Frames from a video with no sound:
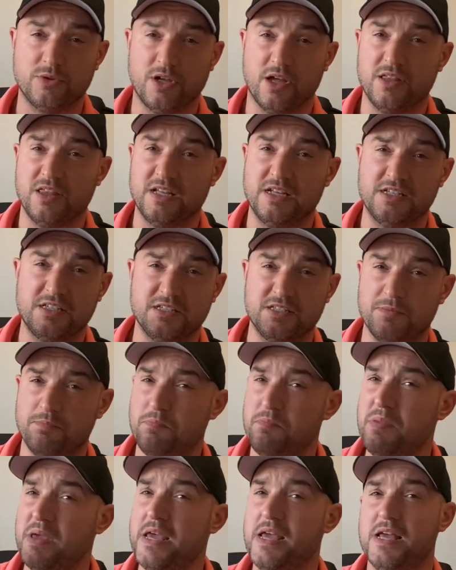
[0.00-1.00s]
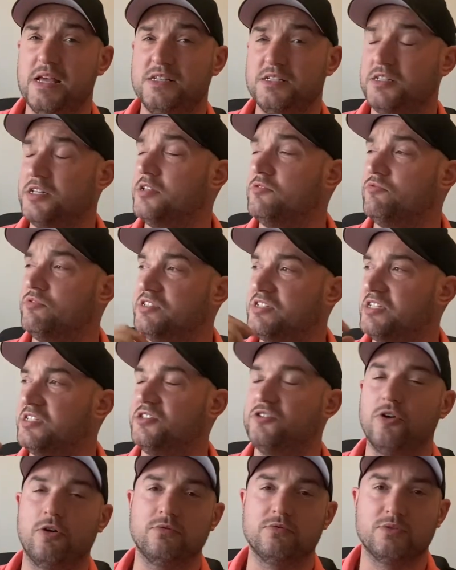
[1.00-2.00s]
which I think is the pierce the
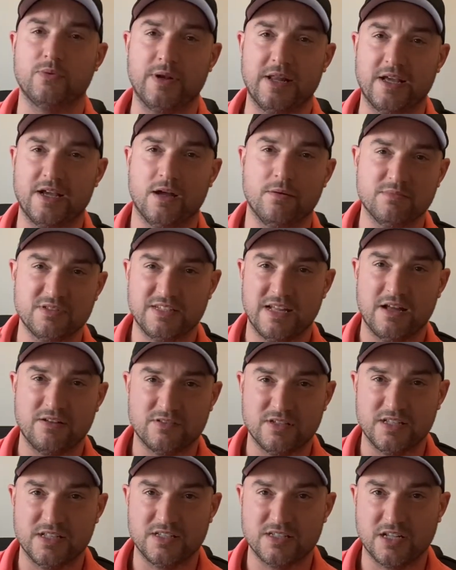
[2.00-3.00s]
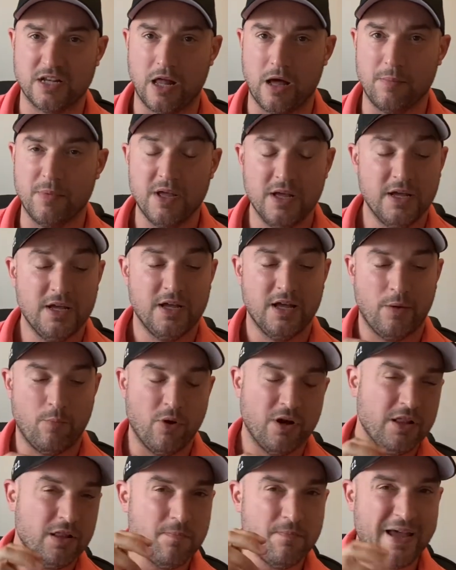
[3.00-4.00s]
resistance when it comes down to this club. And
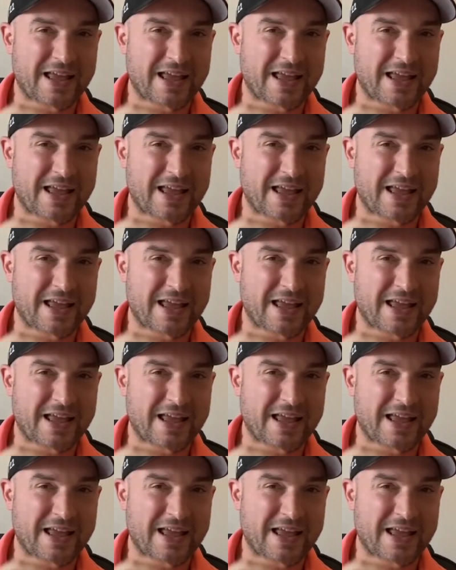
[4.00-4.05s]
one of the